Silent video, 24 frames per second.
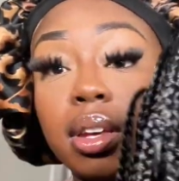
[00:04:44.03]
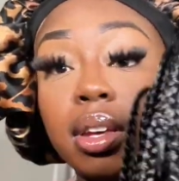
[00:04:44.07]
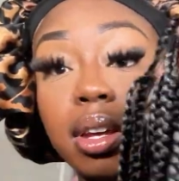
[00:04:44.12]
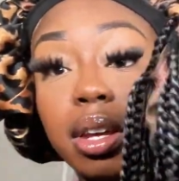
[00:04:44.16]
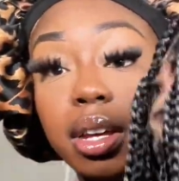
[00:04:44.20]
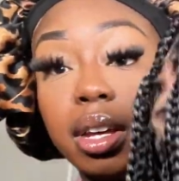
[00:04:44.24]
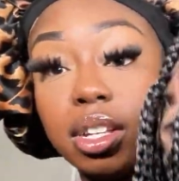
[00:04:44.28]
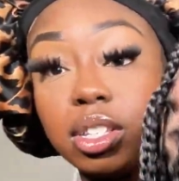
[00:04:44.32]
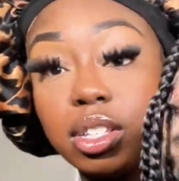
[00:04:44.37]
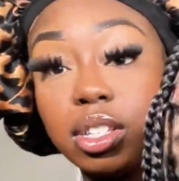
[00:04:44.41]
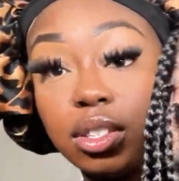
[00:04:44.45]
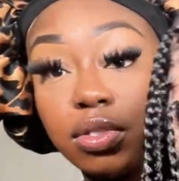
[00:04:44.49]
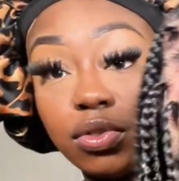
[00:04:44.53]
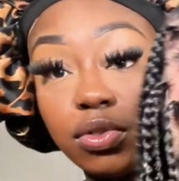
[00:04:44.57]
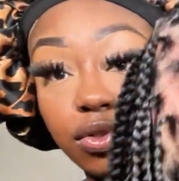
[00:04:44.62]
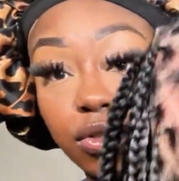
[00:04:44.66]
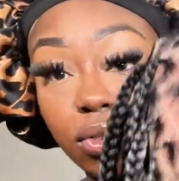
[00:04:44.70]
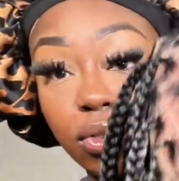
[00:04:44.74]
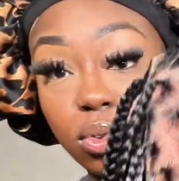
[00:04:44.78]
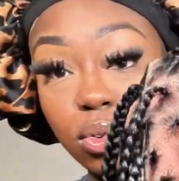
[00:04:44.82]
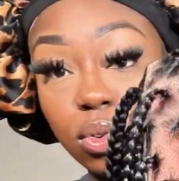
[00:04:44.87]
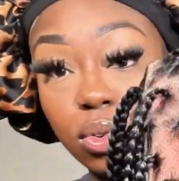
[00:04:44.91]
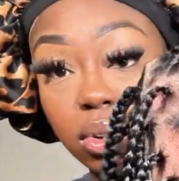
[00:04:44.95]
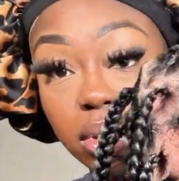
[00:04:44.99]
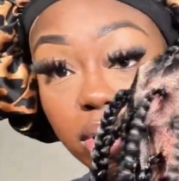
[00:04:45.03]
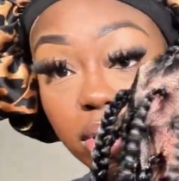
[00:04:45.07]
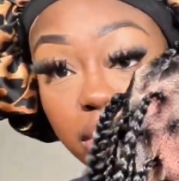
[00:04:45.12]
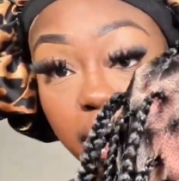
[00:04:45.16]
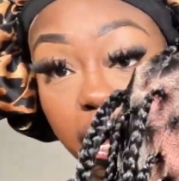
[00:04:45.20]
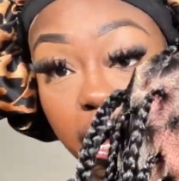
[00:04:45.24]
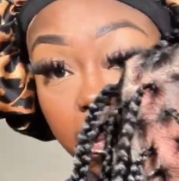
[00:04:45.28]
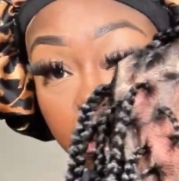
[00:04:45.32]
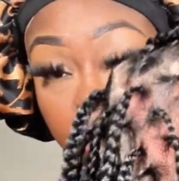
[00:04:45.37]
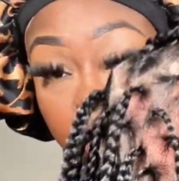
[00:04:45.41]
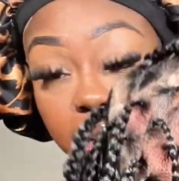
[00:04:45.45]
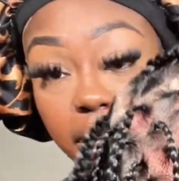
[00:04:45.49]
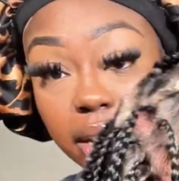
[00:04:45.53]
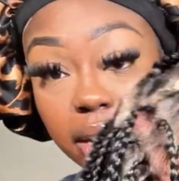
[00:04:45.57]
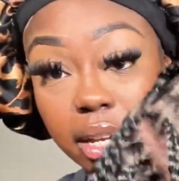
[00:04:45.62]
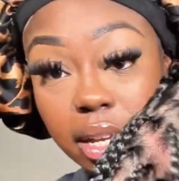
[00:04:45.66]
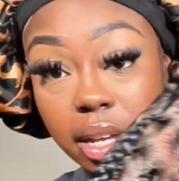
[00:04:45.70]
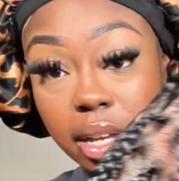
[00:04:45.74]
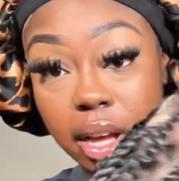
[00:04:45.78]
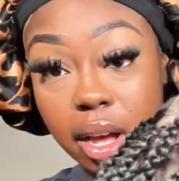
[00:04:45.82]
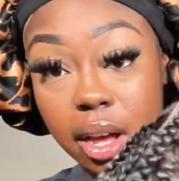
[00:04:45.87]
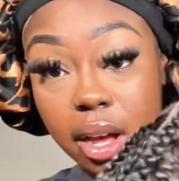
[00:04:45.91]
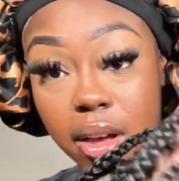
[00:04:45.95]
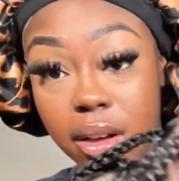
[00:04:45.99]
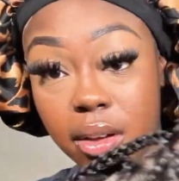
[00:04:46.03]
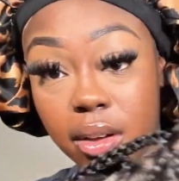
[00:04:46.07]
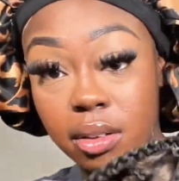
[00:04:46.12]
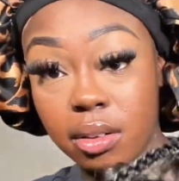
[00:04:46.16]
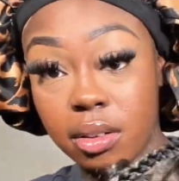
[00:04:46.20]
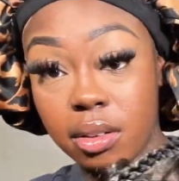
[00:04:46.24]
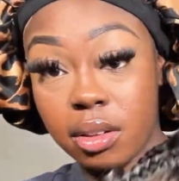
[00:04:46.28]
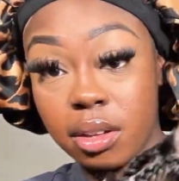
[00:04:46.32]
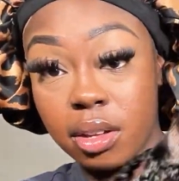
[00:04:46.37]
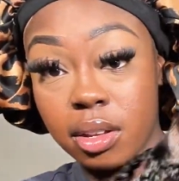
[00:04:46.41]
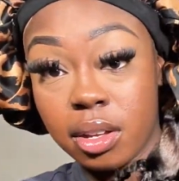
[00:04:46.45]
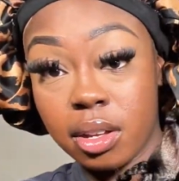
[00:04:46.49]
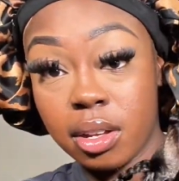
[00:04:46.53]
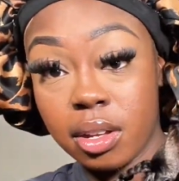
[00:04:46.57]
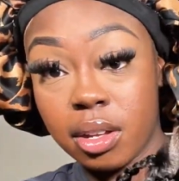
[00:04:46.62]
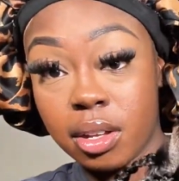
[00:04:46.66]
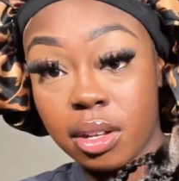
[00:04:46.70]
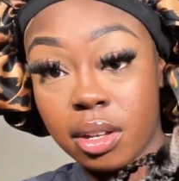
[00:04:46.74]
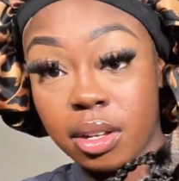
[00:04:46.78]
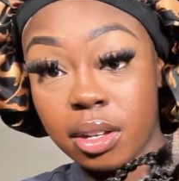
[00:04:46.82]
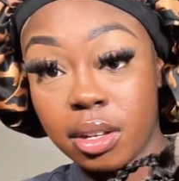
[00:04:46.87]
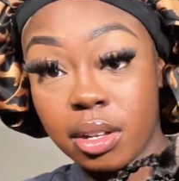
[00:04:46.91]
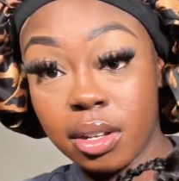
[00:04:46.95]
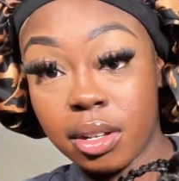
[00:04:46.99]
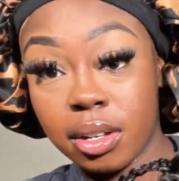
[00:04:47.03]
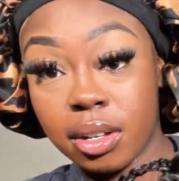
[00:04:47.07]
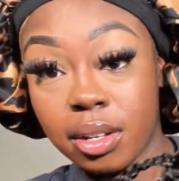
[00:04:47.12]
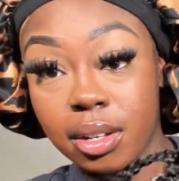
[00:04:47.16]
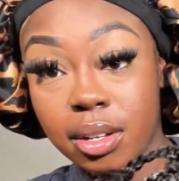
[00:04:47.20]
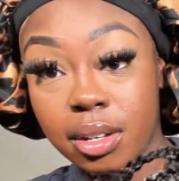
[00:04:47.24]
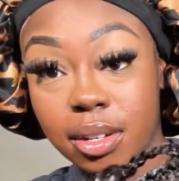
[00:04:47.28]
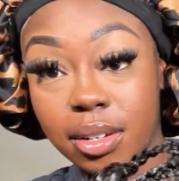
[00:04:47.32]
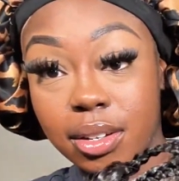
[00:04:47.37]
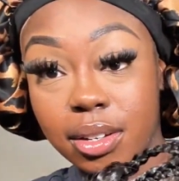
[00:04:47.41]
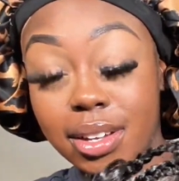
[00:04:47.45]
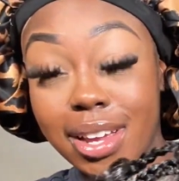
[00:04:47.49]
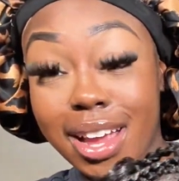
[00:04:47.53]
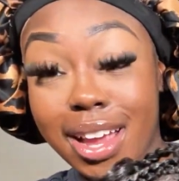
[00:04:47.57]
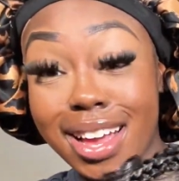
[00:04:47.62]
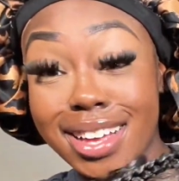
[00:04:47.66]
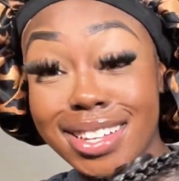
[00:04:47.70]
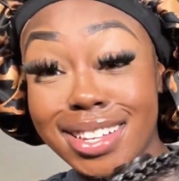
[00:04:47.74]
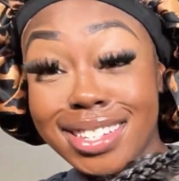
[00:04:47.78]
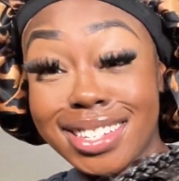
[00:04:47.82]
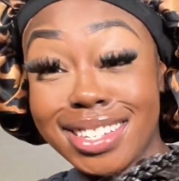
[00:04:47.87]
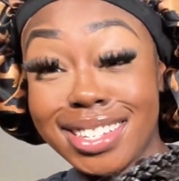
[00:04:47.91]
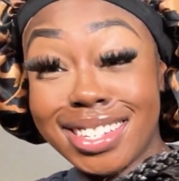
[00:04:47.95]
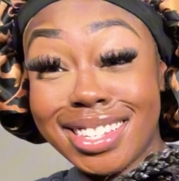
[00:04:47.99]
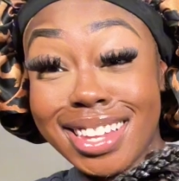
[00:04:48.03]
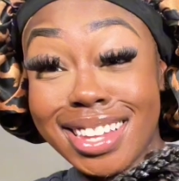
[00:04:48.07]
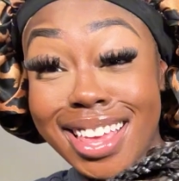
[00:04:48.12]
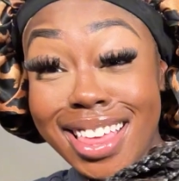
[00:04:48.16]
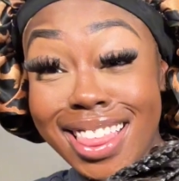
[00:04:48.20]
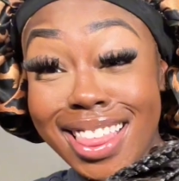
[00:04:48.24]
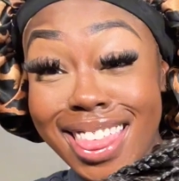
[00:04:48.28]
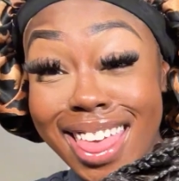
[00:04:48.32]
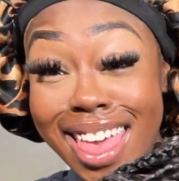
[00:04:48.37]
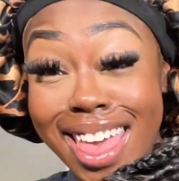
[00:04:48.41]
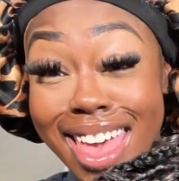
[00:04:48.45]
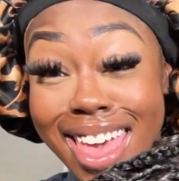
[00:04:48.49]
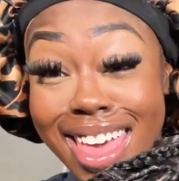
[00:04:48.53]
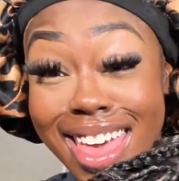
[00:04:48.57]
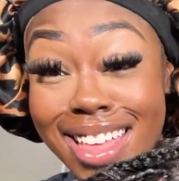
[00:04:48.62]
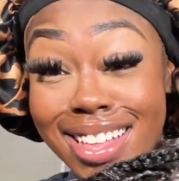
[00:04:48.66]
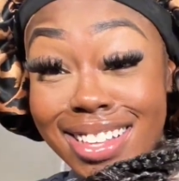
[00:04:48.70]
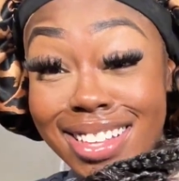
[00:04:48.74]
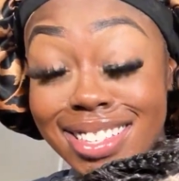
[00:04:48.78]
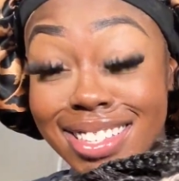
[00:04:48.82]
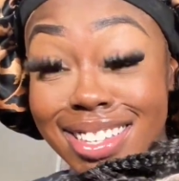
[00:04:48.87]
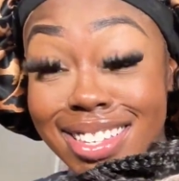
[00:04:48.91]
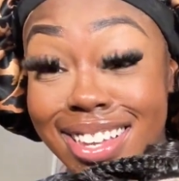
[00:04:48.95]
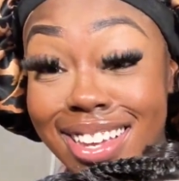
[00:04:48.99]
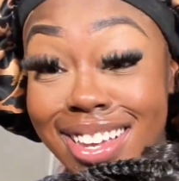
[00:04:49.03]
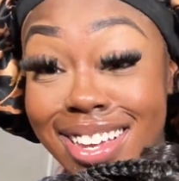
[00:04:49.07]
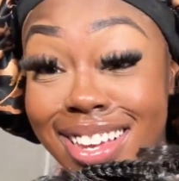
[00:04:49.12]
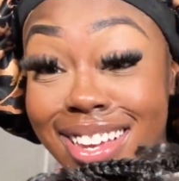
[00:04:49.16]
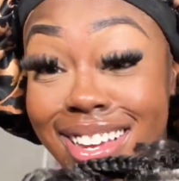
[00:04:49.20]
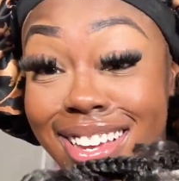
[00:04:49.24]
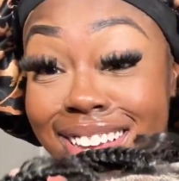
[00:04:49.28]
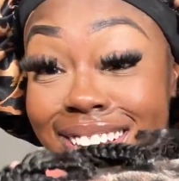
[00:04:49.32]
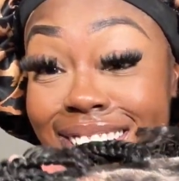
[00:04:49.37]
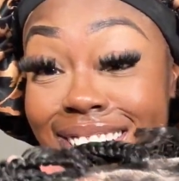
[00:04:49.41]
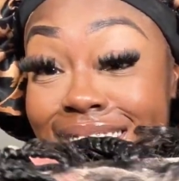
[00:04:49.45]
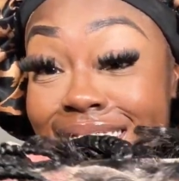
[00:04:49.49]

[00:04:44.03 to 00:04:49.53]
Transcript: It's full. Like, look at it, y'all. Do y'all see that?